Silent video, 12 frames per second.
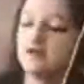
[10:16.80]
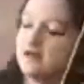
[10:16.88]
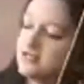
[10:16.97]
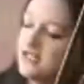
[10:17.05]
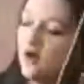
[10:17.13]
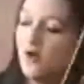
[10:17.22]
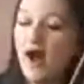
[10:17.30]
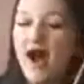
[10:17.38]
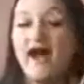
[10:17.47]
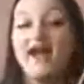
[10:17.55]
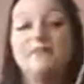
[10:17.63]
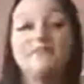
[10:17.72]
So
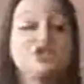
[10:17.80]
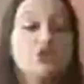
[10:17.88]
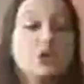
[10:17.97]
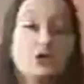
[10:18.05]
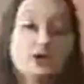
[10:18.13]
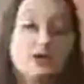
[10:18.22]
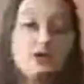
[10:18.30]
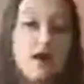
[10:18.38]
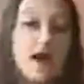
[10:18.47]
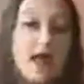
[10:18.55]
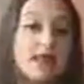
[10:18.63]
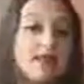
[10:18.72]
I am sure that
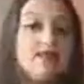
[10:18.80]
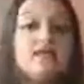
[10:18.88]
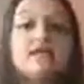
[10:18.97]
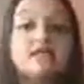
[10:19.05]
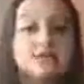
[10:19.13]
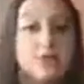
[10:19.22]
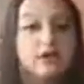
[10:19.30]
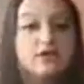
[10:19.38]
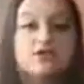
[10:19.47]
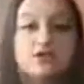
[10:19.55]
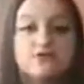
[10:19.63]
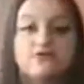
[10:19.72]
you got at least
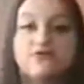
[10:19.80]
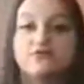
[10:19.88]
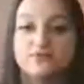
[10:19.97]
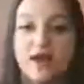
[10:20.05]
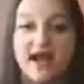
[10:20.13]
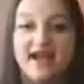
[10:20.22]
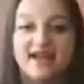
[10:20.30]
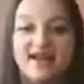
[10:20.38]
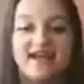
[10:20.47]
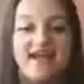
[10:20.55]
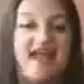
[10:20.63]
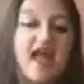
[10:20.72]
one or two of those
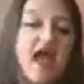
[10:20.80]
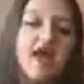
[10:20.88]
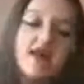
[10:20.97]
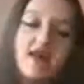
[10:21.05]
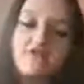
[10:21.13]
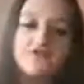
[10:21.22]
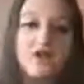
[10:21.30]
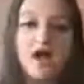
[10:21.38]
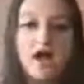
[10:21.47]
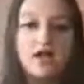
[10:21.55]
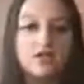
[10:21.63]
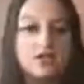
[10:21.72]
right. And if
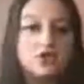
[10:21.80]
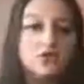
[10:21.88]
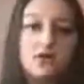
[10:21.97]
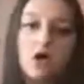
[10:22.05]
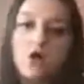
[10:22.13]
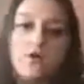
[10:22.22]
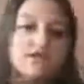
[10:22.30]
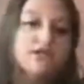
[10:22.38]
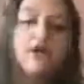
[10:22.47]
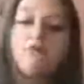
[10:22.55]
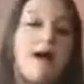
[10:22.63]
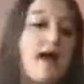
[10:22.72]
not, you can always
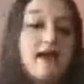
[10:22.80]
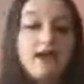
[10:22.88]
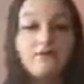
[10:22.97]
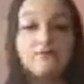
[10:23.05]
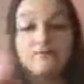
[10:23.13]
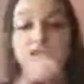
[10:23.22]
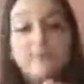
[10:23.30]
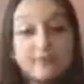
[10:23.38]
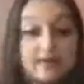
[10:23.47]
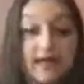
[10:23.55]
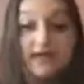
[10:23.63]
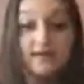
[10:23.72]
go back and
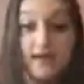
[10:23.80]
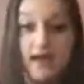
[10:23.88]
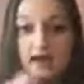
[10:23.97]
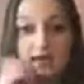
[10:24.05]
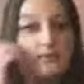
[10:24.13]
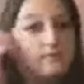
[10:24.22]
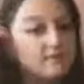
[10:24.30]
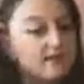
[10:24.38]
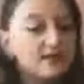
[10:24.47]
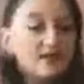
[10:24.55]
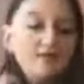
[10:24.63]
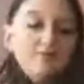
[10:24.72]
replay the game
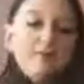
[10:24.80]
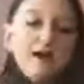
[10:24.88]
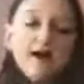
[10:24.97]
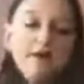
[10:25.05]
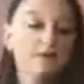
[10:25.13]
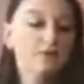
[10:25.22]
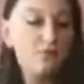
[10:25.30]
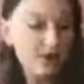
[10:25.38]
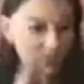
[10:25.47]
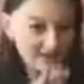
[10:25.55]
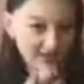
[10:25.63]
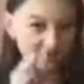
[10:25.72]
by
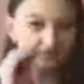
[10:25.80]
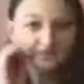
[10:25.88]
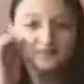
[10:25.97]
rewinding.